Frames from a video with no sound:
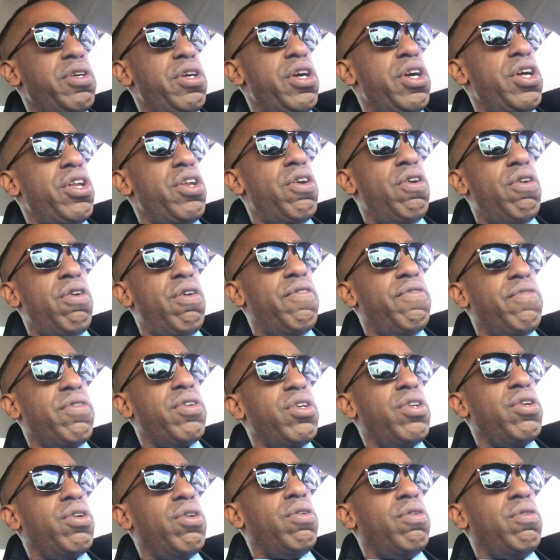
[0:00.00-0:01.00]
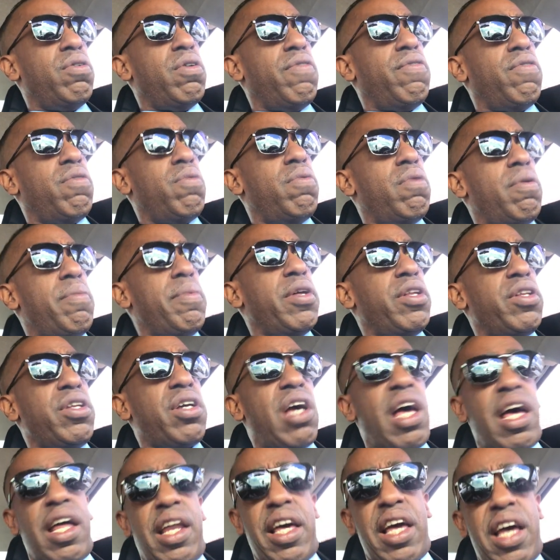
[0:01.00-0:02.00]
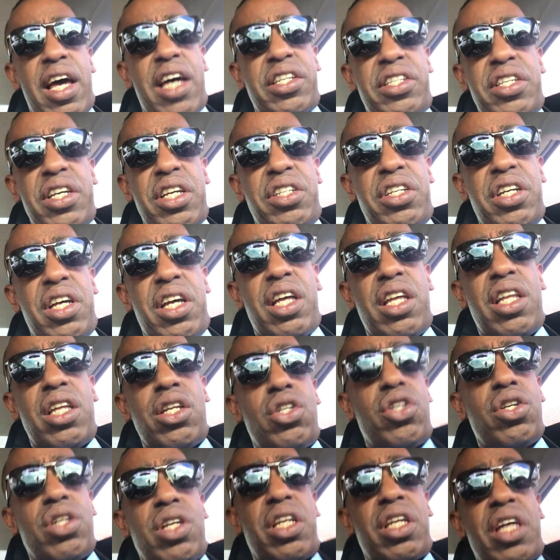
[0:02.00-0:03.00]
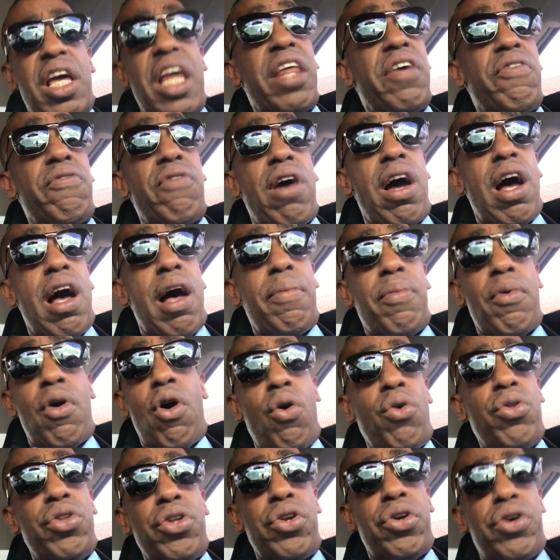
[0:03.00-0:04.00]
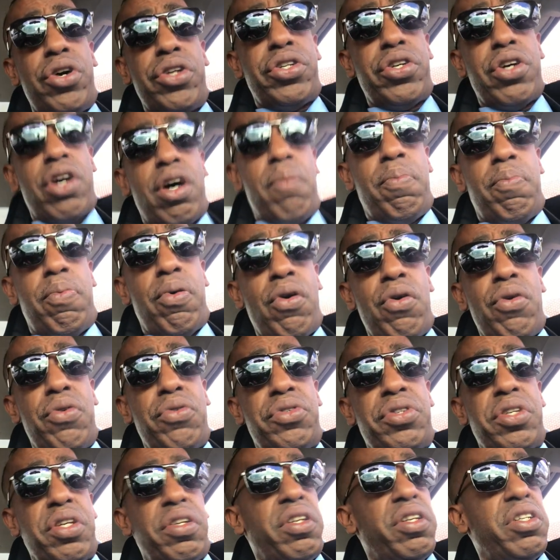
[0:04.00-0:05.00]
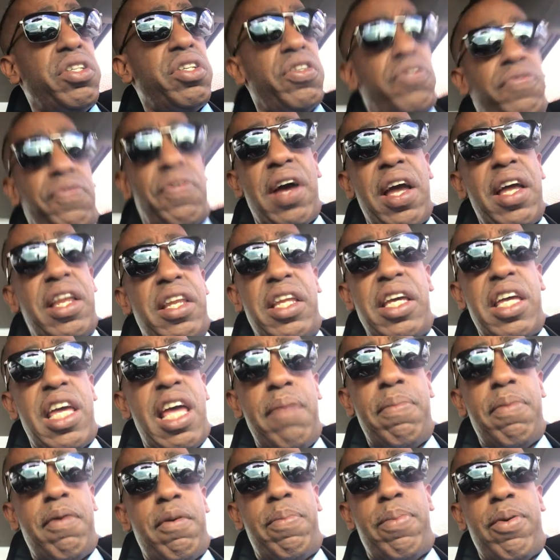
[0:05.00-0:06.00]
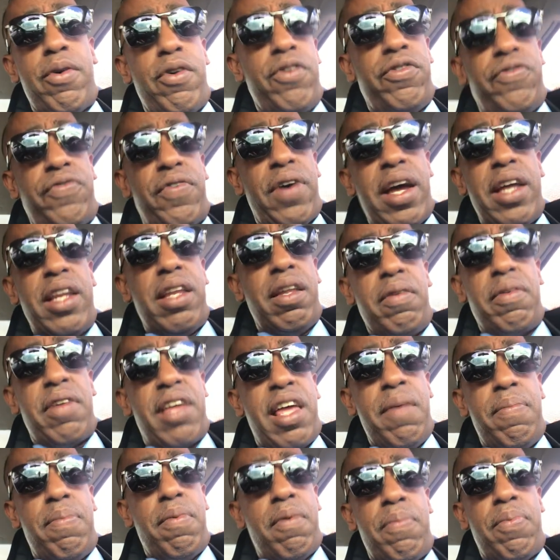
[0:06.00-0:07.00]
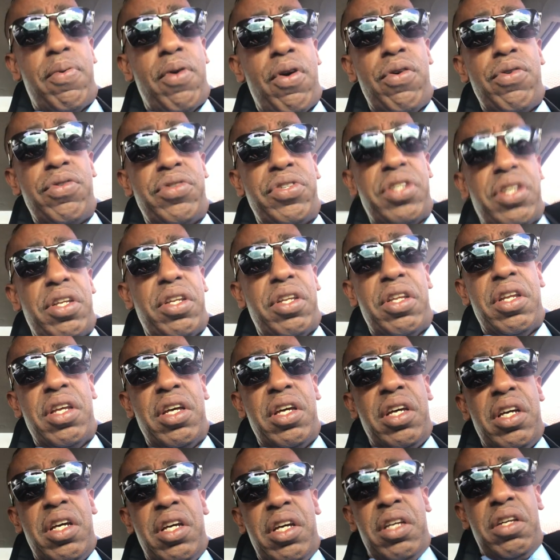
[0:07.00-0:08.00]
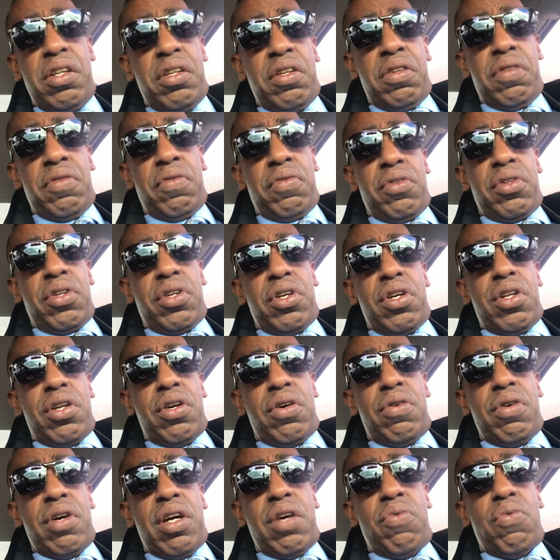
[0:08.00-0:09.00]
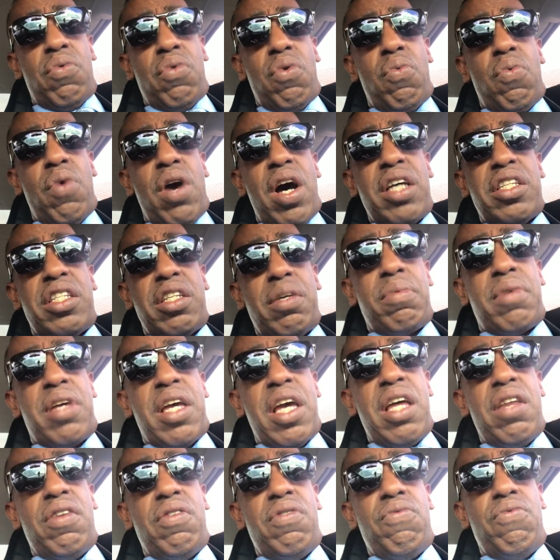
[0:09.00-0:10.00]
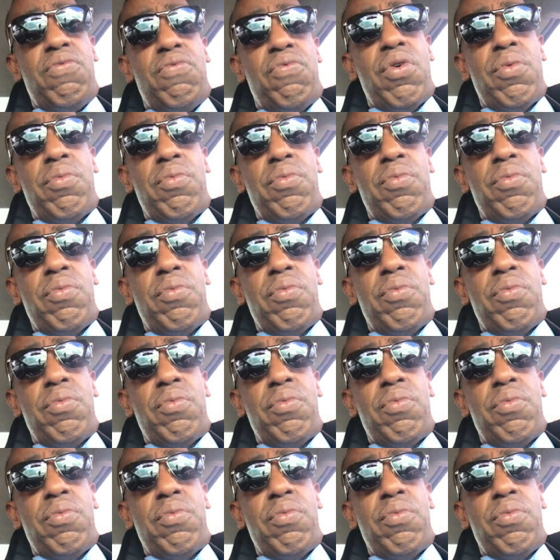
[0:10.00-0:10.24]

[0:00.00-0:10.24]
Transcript: Of a woman at a gas station getting robbed, holding on to her purse and just fighting to keep her purse, and and winds up getting